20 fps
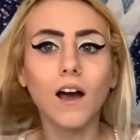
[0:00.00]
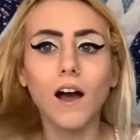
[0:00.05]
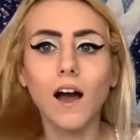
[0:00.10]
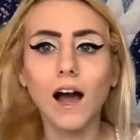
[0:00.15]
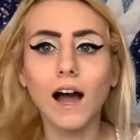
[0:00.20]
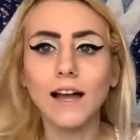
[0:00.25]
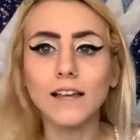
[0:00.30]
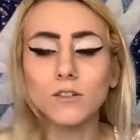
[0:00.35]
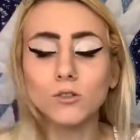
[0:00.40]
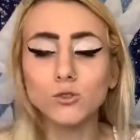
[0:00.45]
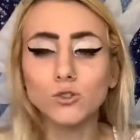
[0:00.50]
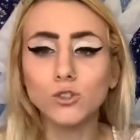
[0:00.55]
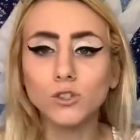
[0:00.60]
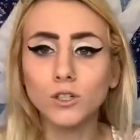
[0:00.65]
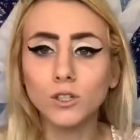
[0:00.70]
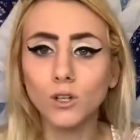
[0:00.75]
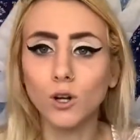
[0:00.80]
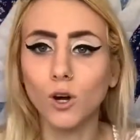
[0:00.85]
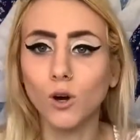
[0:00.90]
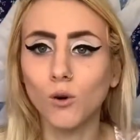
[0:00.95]
I usually
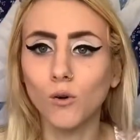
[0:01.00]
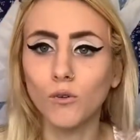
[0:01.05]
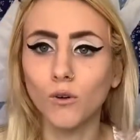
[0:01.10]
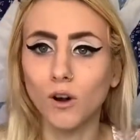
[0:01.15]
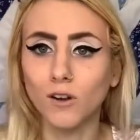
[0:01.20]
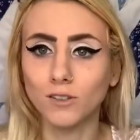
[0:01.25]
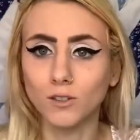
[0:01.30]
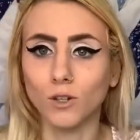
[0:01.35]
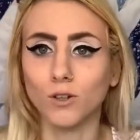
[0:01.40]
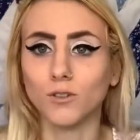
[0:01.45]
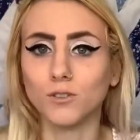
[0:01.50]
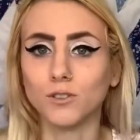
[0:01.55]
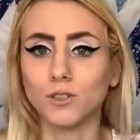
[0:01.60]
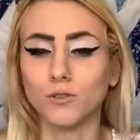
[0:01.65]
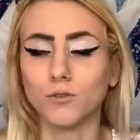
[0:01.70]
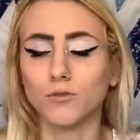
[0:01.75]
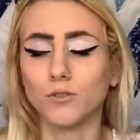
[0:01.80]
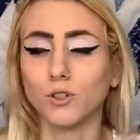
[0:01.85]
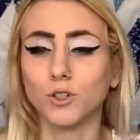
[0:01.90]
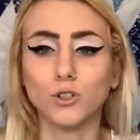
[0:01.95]
go on Dolls Kill
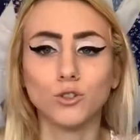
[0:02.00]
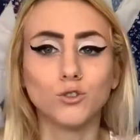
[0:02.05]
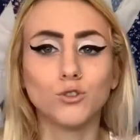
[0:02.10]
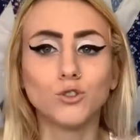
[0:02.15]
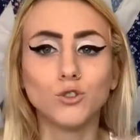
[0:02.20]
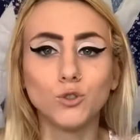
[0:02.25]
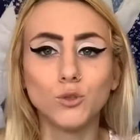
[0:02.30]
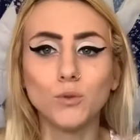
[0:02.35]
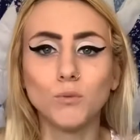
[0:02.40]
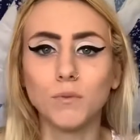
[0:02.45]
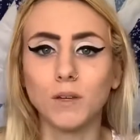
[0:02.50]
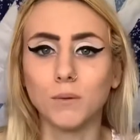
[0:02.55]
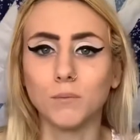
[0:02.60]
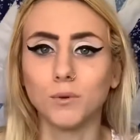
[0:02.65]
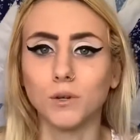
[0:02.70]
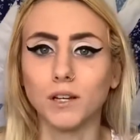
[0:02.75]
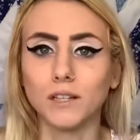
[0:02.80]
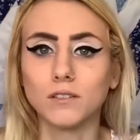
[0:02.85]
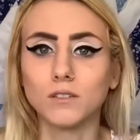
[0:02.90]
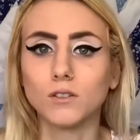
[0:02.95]
for like two main
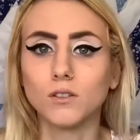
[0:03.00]
brands,